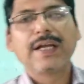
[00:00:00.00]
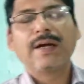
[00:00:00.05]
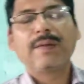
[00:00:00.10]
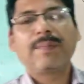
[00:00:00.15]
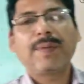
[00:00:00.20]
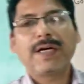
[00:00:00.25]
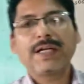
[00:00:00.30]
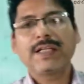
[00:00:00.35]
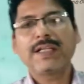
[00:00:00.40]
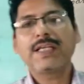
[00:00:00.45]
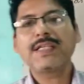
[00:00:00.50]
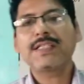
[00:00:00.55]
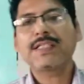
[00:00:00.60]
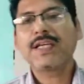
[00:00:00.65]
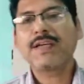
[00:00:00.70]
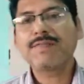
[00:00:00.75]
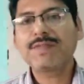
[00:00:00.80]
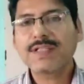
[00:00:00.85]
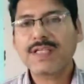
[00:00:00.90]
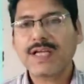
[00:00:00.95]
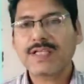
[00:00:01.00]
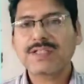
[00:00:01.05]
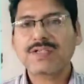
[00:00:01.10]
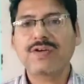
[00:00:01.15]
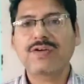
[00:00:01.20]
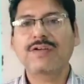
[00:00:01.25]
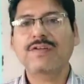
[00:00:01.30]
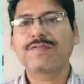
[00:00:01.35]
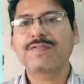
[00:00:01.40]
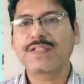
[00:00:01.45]
but this gives a
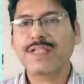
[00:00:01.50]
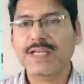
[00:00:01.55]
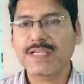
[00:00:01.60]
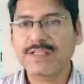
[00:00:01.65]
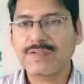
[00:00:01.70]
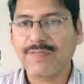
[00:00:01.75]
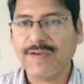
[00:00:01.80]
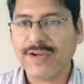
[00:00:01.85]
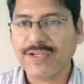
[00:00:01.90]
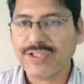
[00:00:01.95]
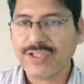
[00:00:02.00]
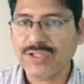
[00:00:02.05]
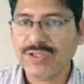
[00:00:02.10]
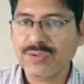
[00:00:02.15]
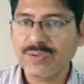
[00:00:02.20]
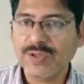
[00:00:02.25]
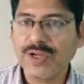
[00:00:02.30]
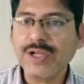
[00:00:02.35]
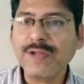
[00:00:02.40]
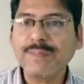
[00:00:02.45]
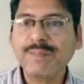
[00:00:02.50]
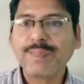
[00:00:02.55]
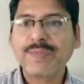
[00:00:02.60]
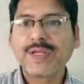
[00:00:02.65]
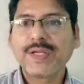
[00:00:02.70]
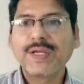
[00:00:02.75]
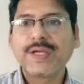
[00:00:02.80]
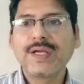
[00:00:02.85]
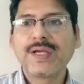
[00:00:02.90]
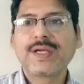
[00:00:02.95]
sort of satisfaction to the
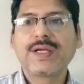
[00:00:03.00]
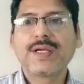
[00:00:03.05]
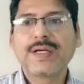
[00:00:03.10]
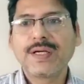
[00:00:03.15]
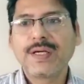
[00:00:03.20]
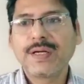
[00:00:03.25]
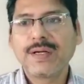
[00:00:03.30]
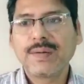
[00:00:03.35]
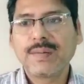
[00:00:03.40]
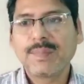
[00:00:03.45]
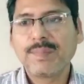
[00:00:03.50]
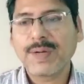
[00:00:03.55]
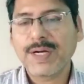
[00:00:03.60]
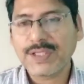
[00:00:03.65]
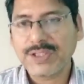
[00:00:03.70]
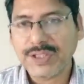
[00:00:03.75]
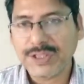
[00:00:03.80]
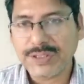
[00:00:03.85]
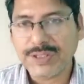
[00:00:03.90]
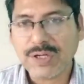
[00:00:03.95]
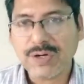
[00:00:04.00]
purchaser.